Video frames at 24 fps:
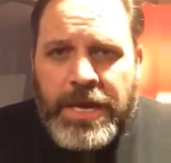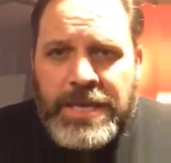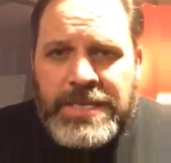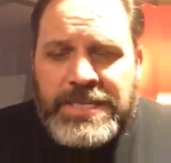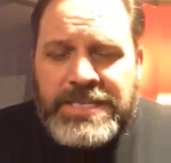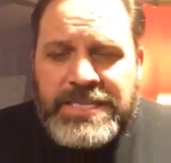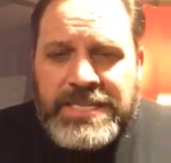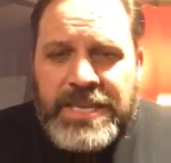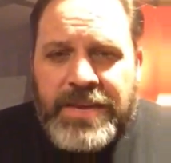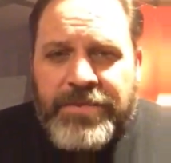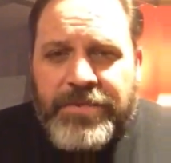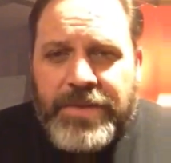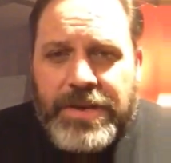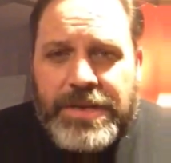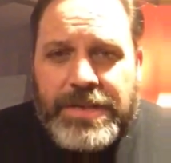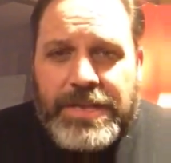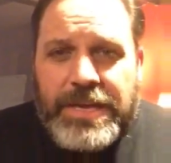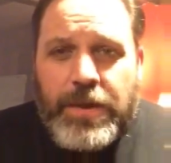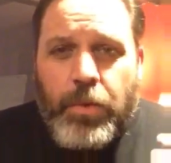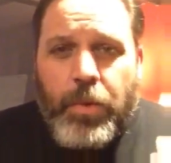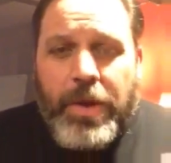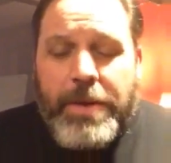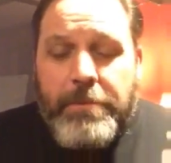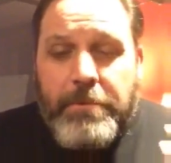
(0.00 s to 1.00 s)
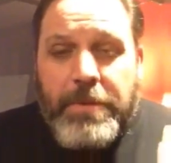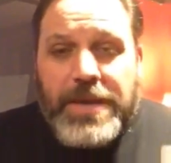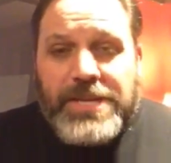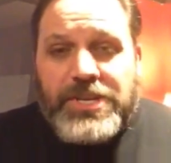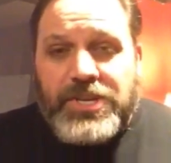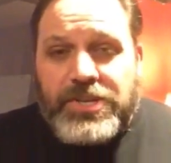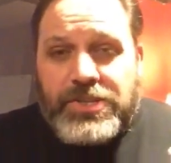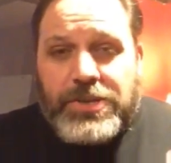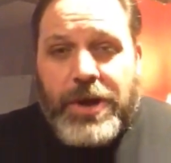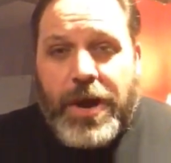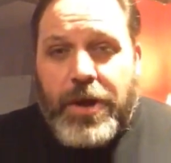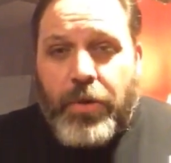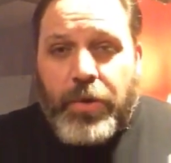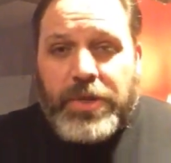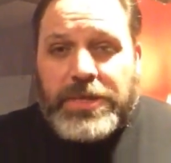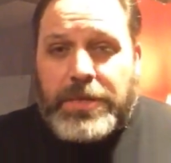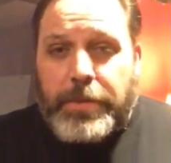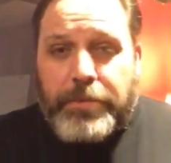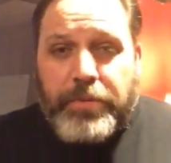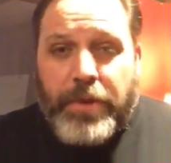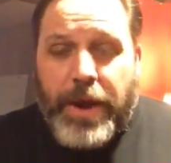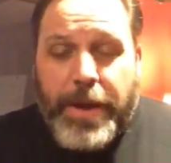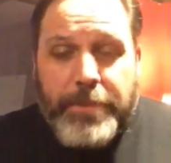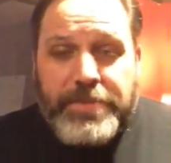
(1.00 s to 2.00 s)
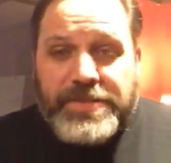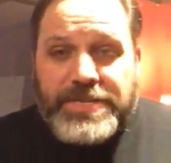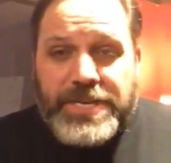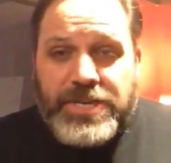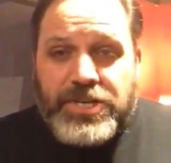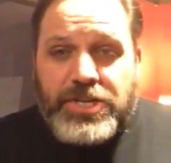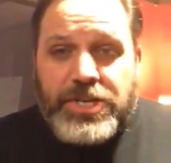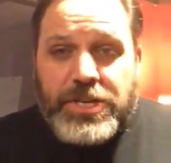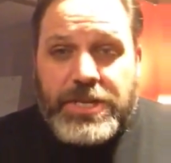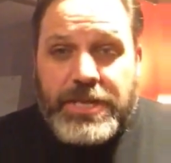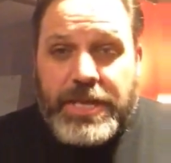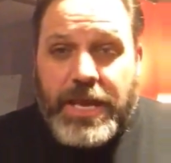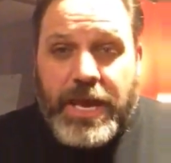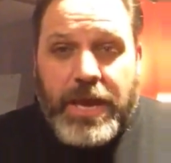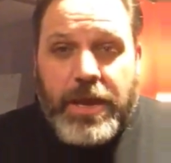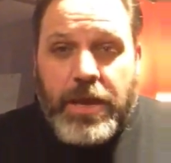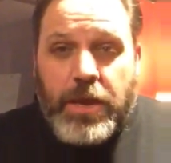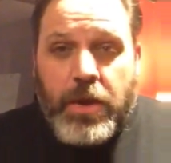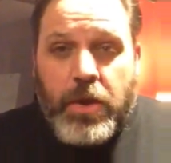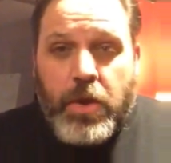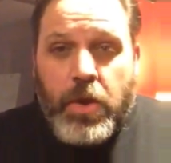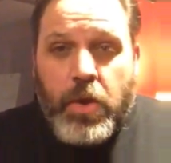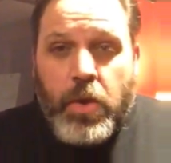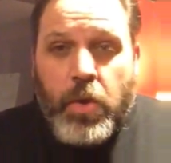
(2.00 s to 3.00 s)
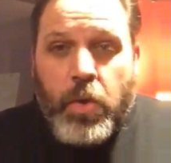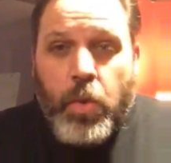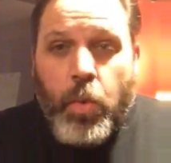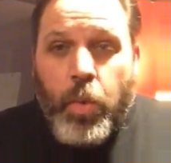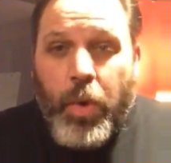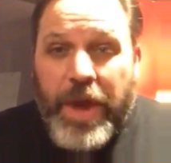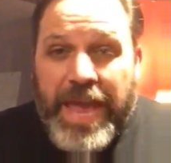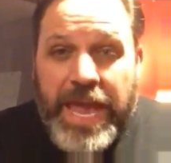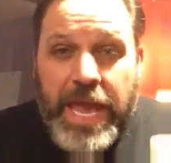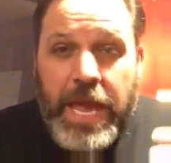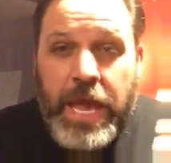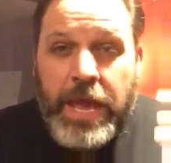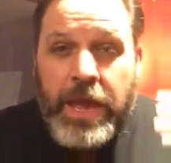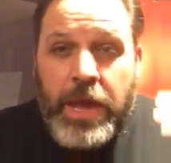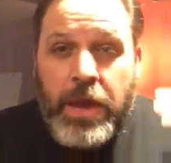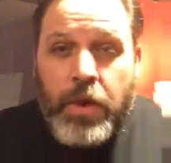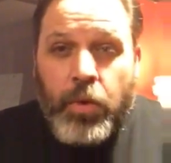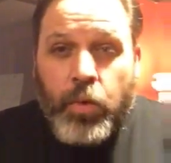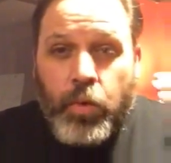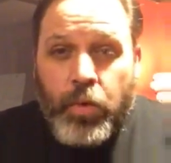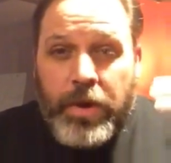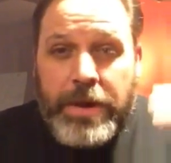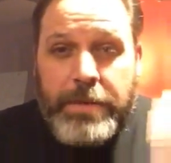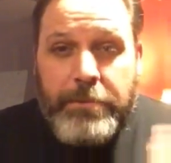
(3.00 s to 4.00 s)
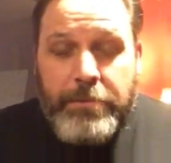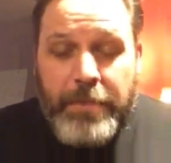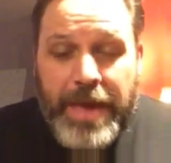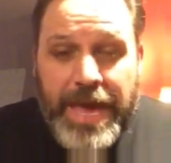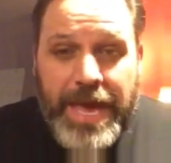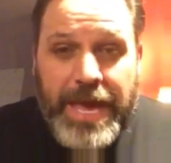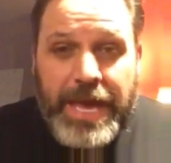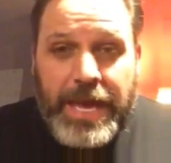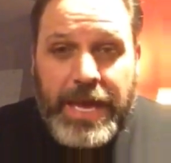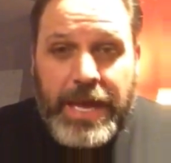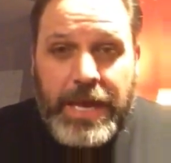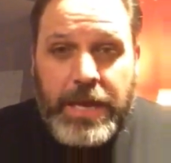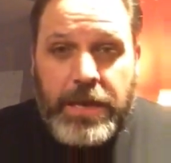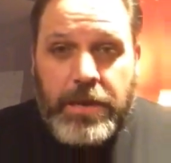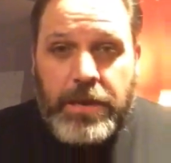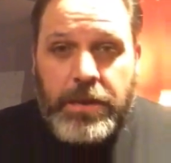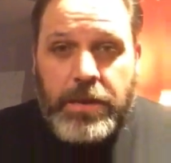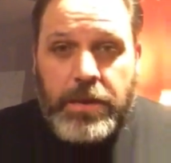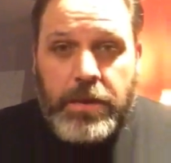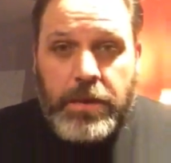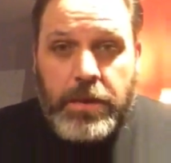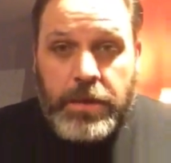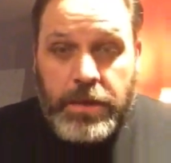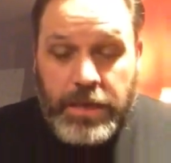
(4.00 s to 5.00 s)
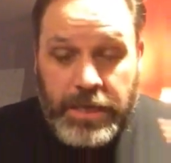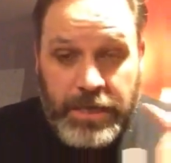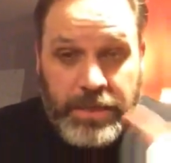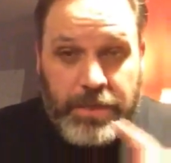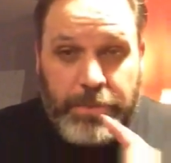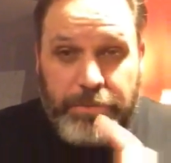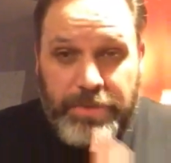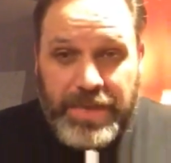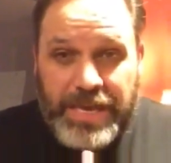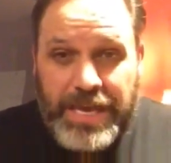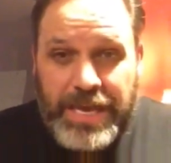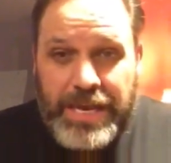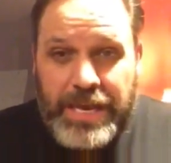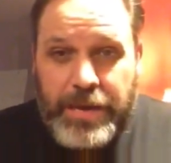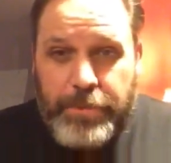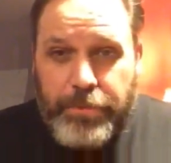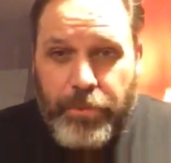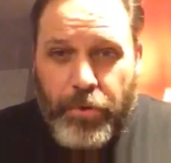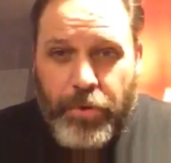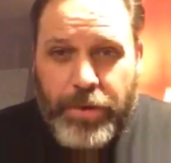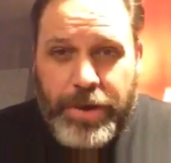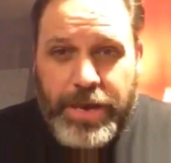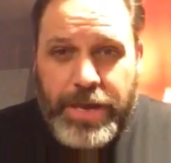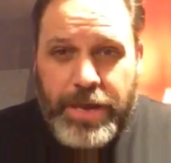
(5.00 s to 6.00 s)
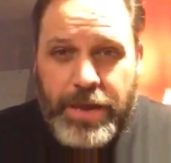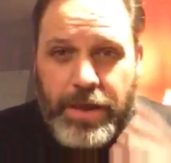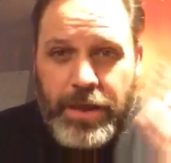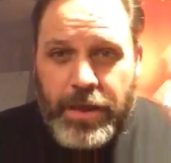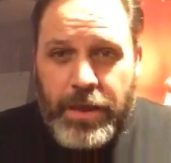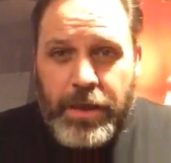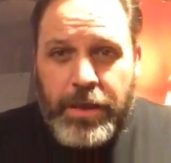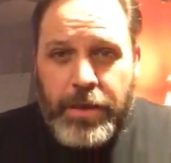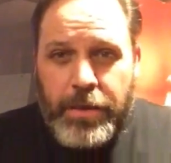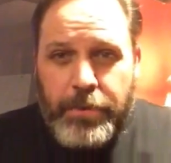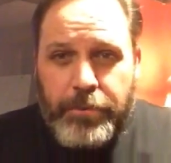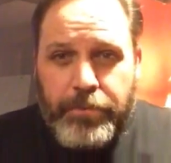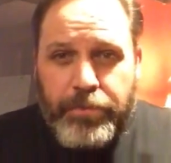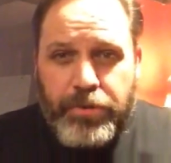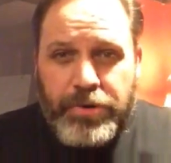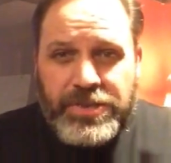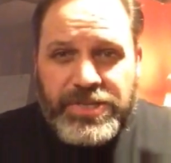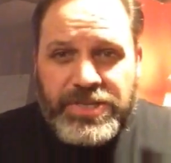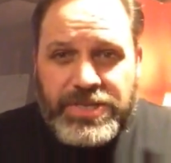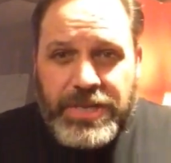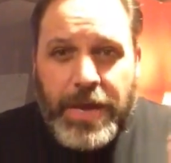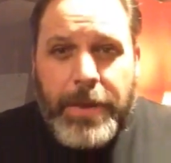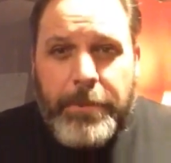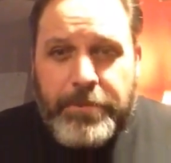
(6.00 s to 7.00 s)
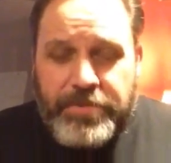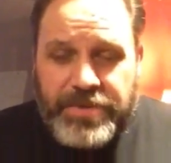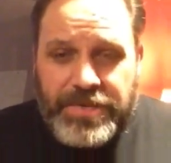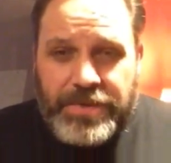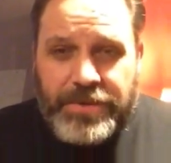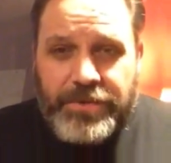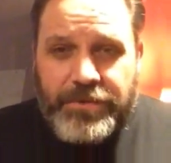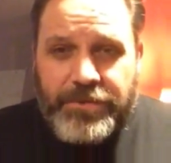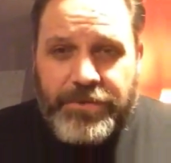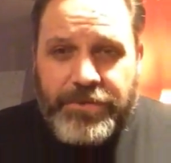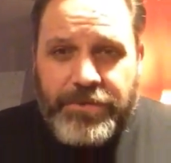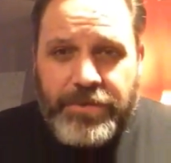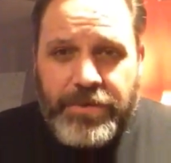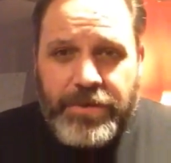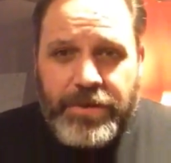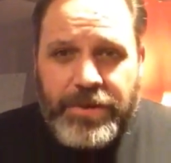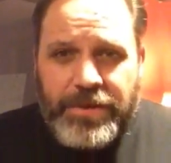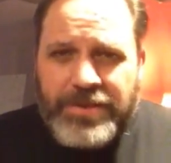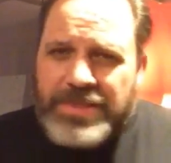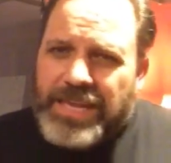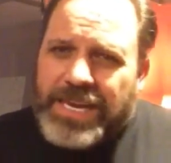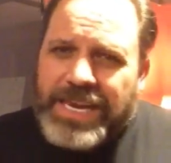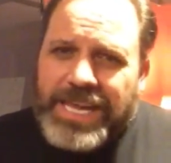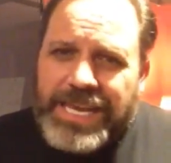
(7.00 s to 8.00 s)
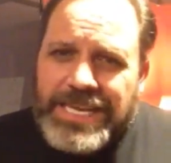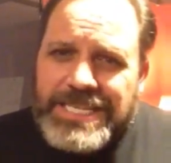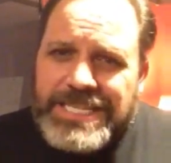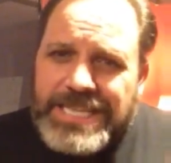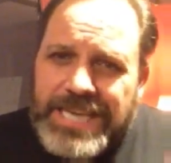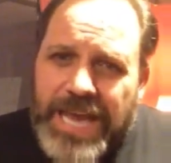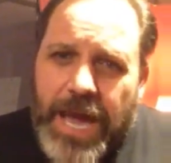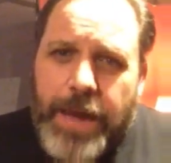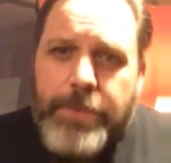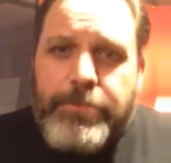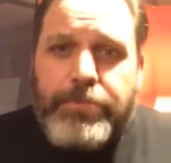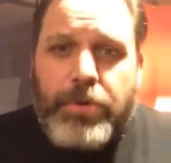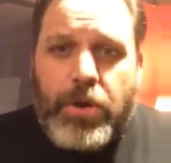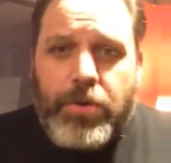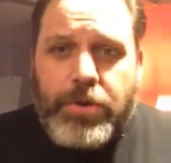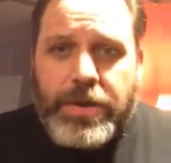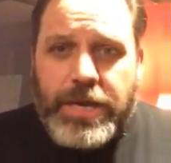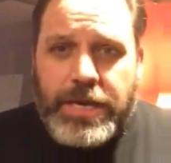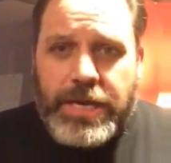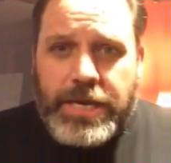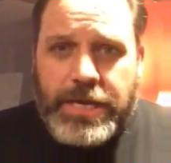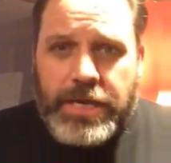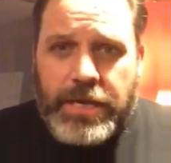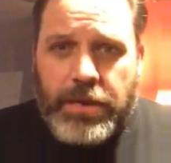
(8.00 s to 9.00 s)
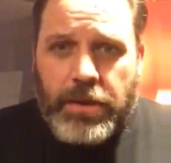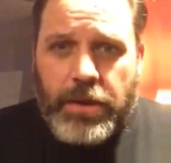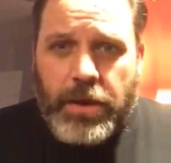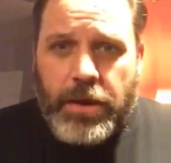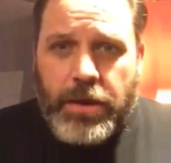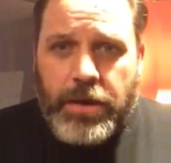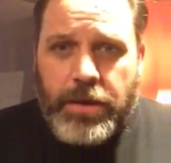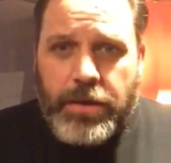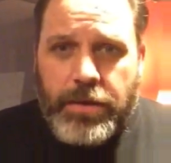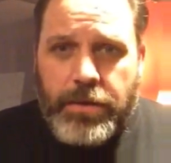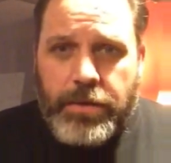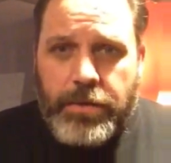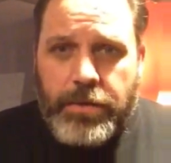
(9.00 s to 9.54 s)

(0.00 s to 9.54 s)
Civically, we must start with the proposition that we remain, in the beginning point, presumptive that he has not broken any law.